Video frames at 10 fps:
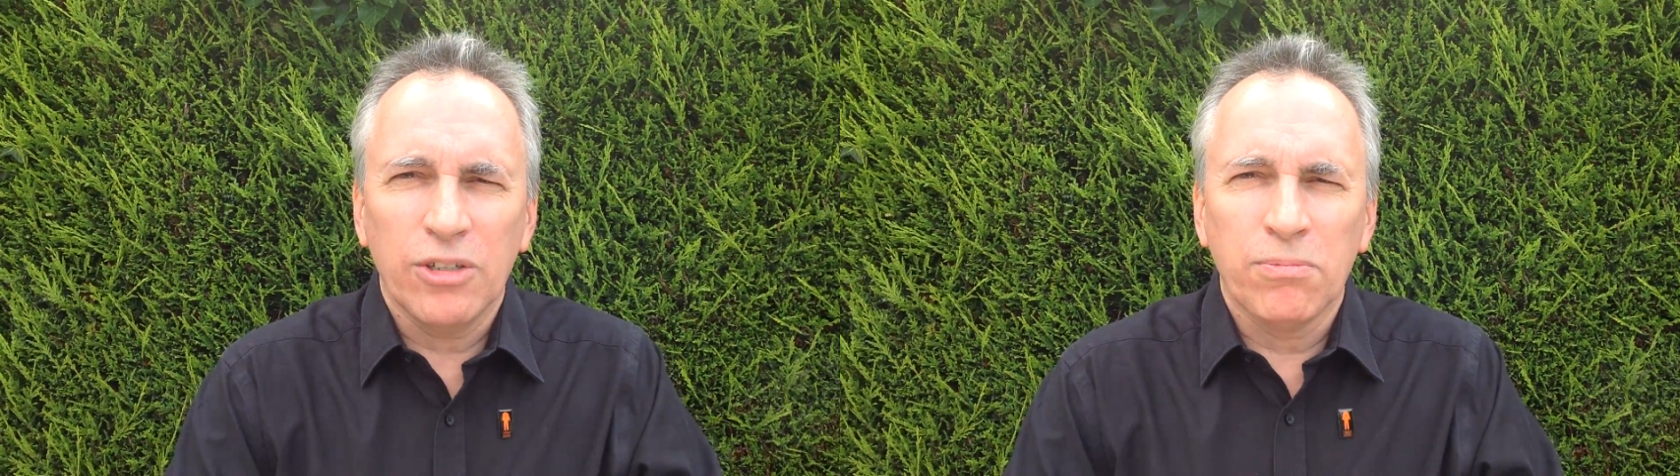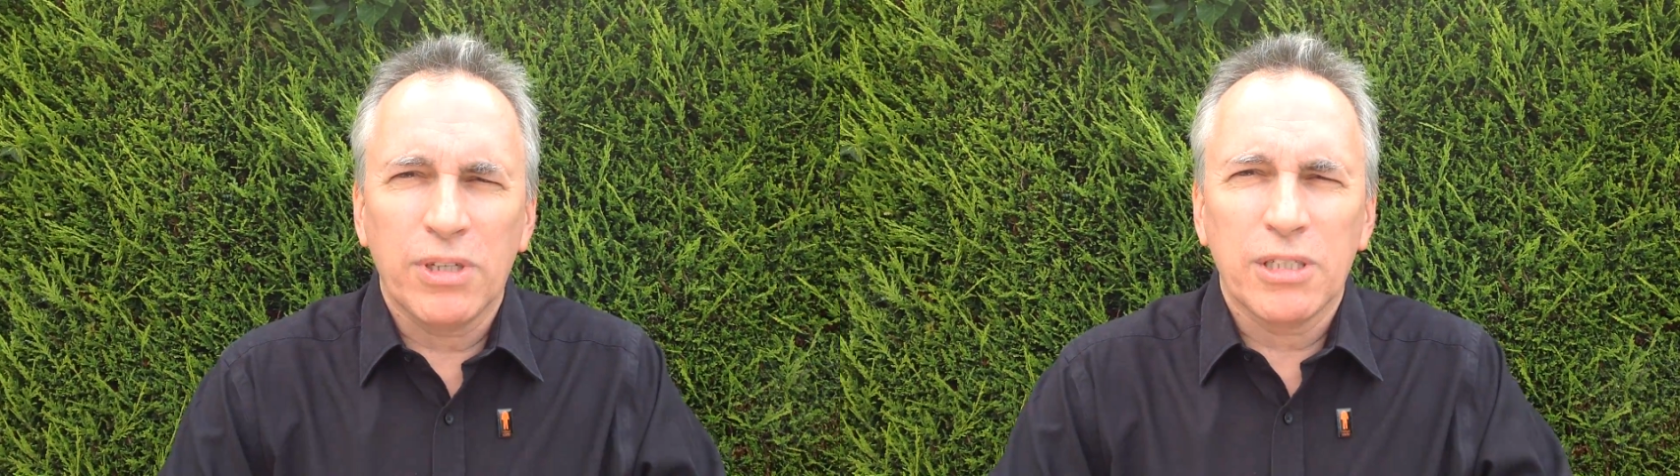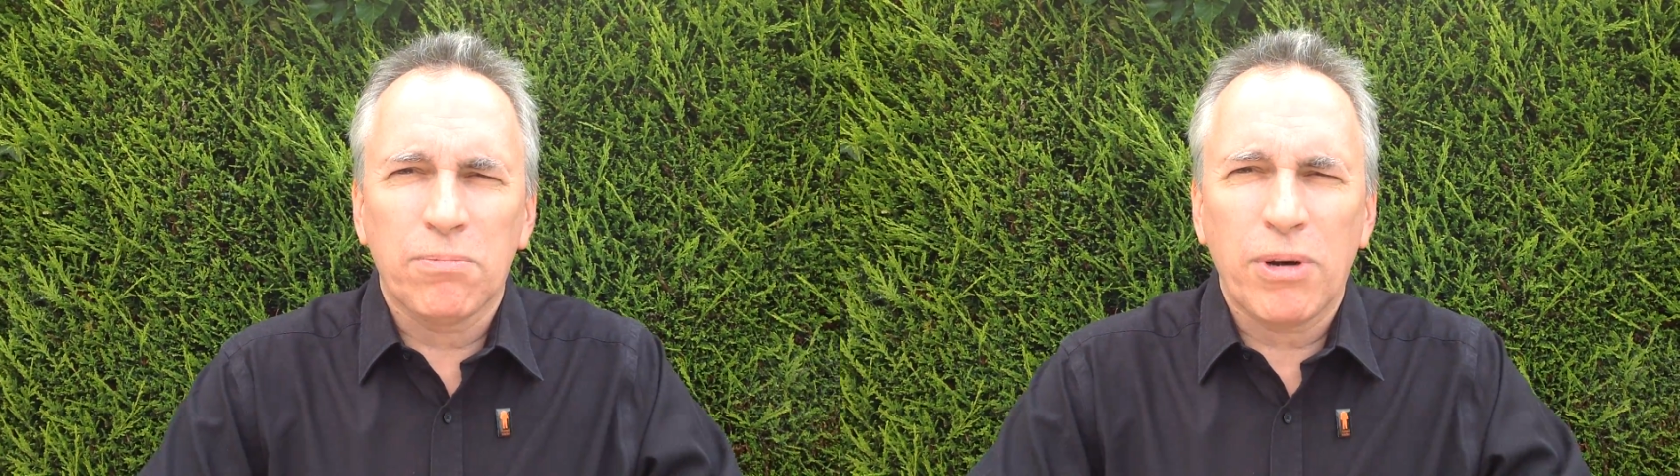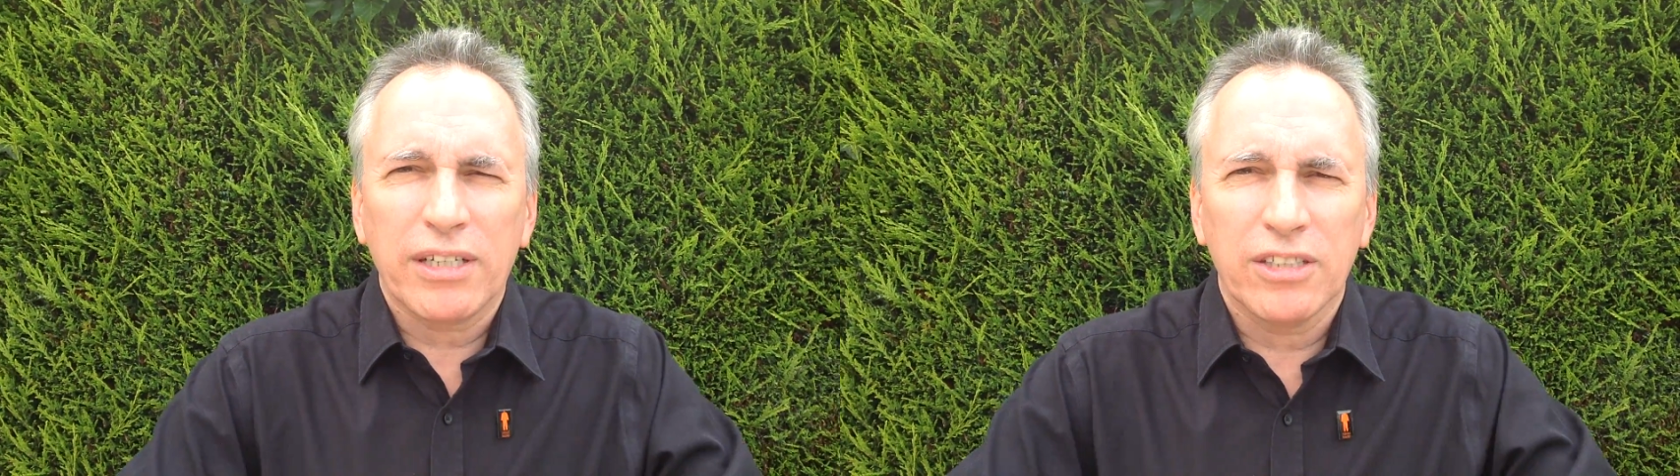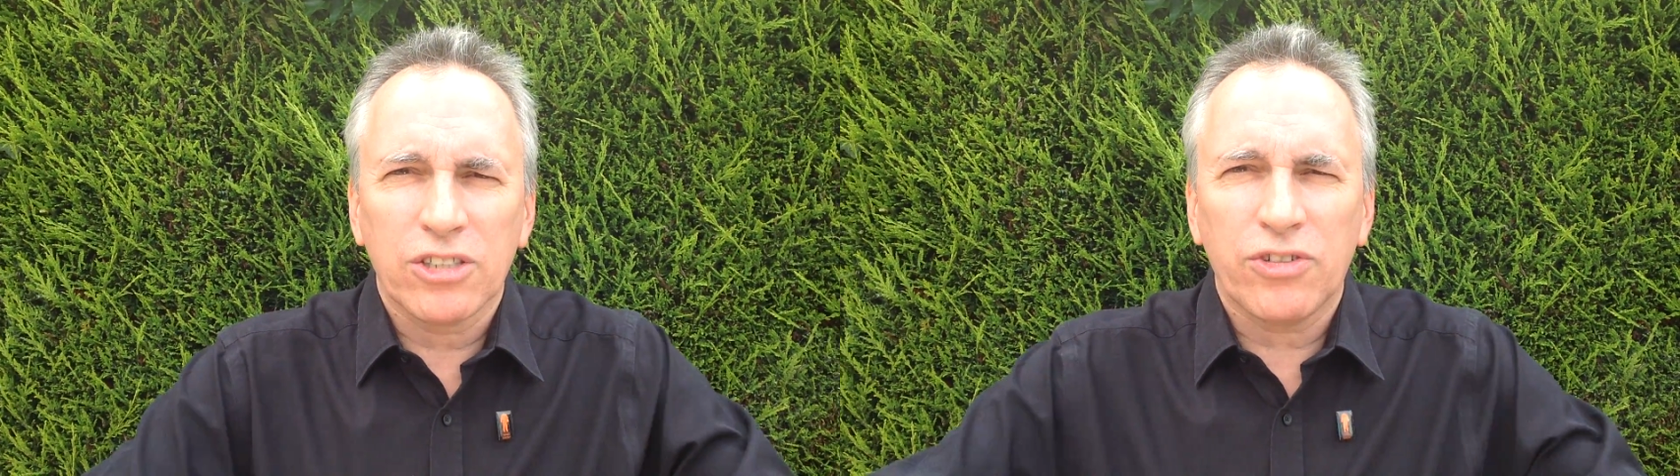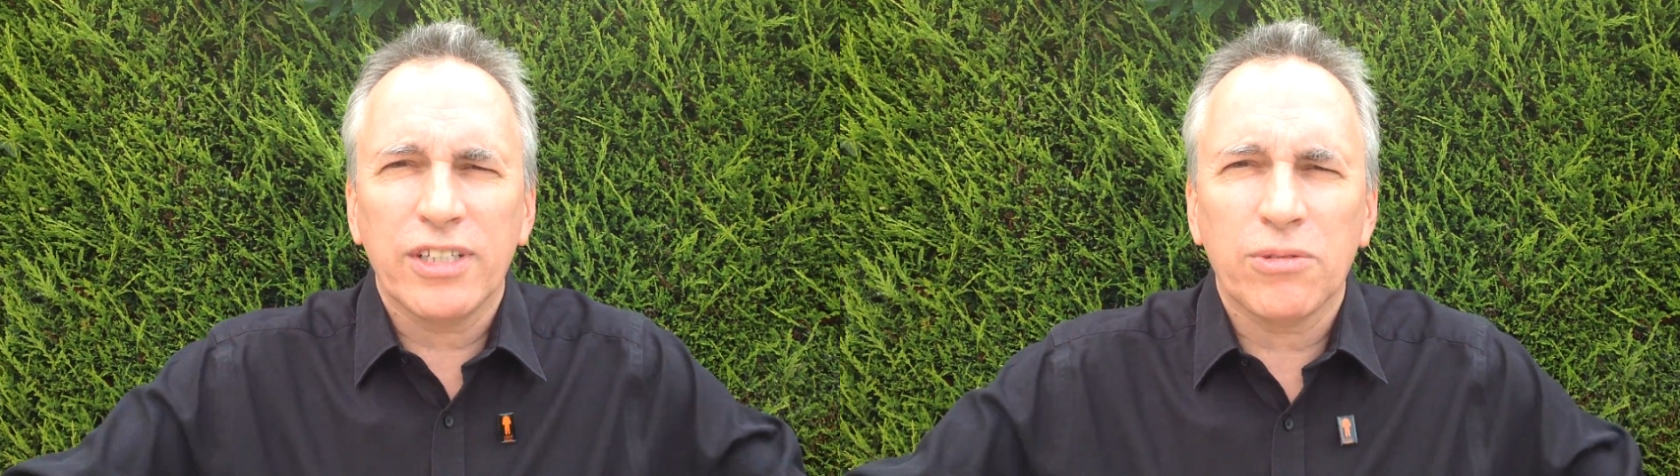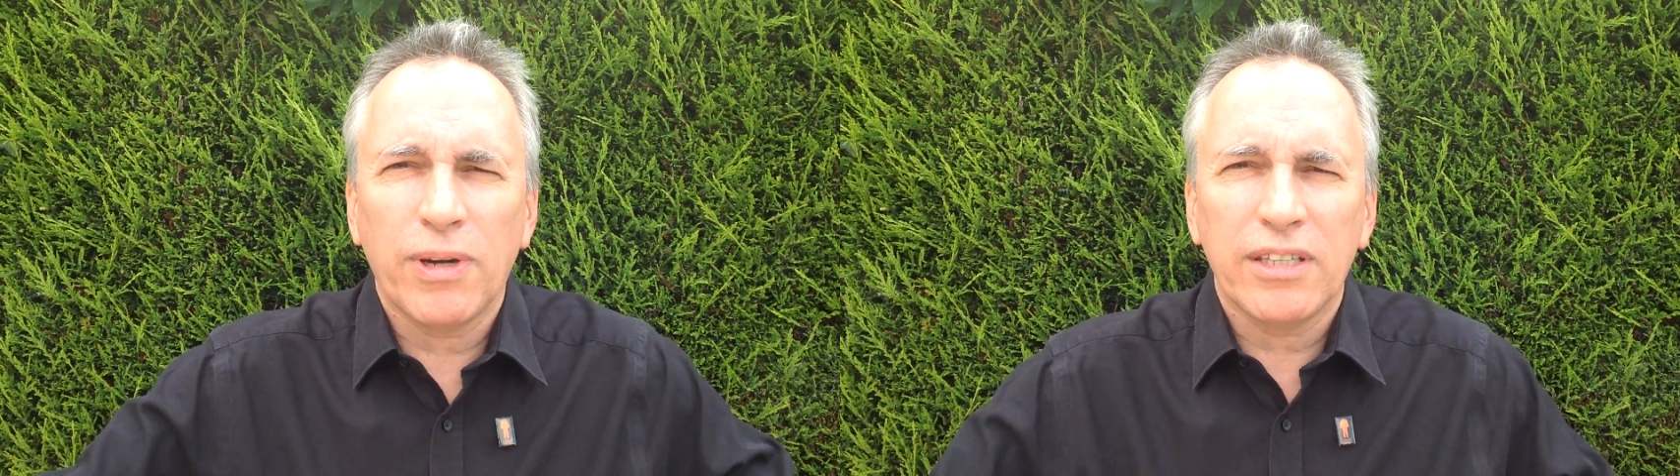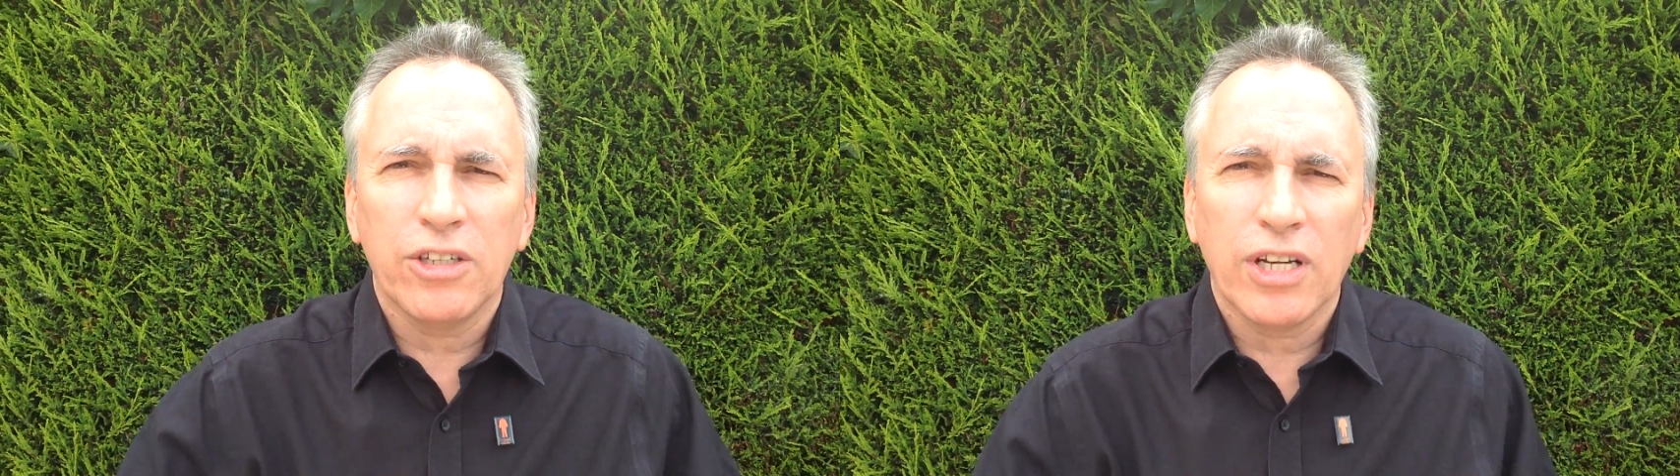can put into practice straight away than